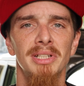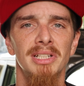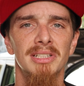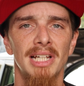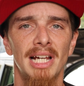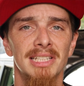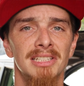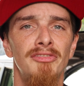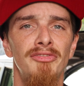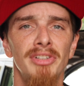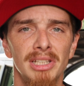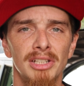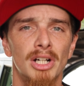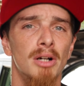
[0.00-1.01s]
means that as an
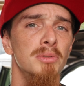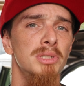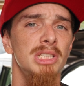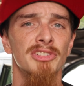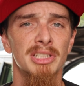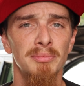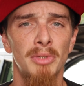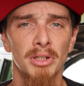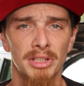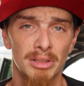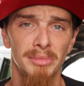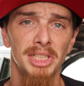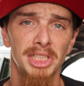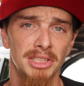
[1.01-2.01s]
affiliate, I'll receive a small
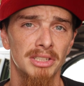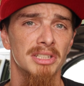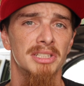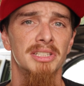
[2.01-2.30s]
commission on the